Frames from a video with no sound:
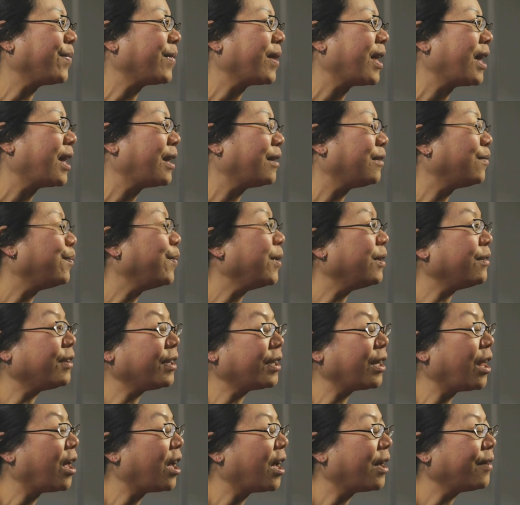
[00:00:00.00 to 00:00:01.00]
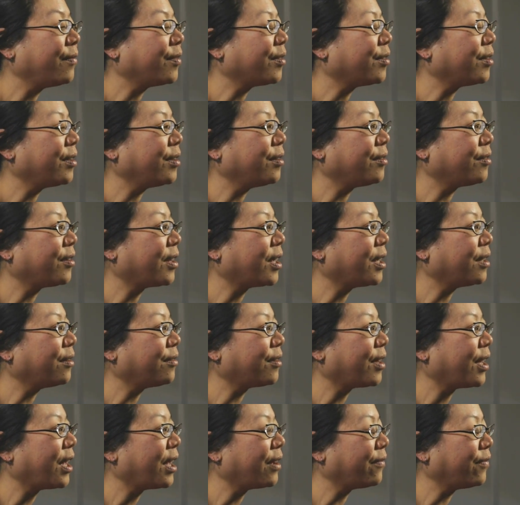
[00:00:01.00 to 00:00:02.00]
has busy lives these
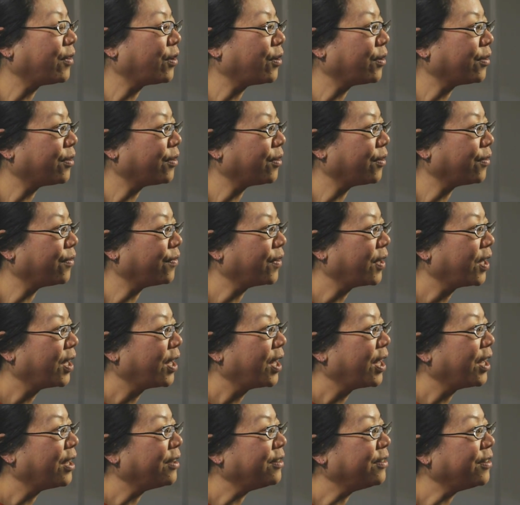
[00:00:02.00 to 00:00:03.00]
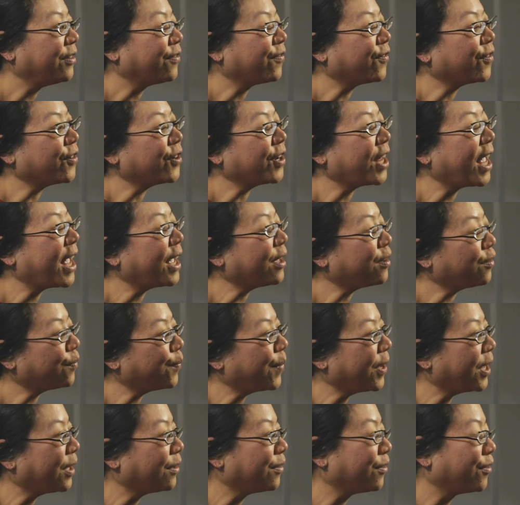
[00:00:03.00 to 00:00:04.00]
days. They have lots of different
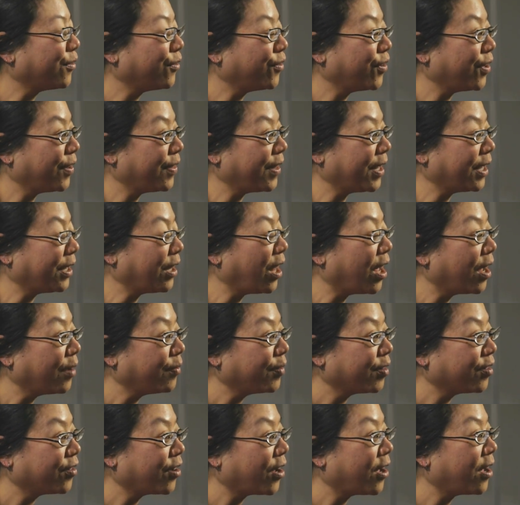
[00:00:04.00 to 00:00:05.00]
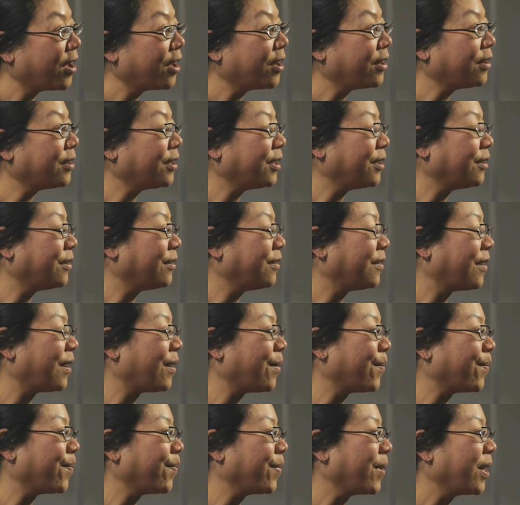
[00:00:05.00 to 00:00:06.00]
aspects to their lifestyle
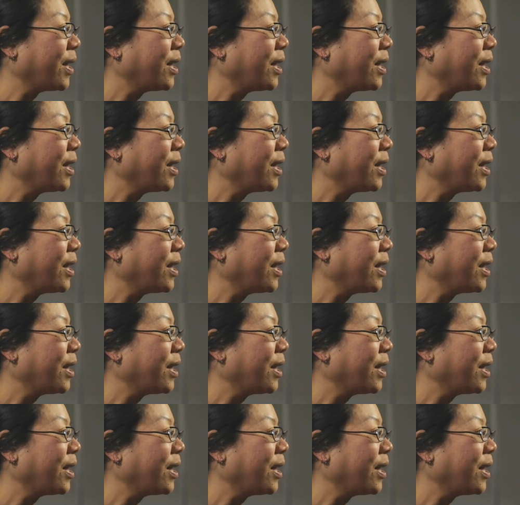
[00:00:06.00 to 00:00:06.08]
and